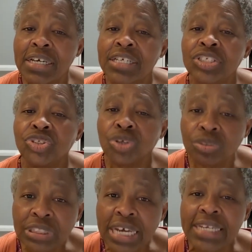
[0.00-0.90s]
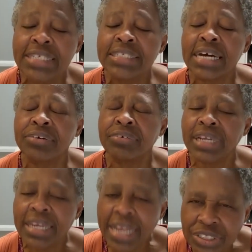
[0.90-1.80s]
is totally
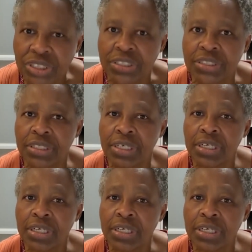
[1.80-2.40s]
sacrilegious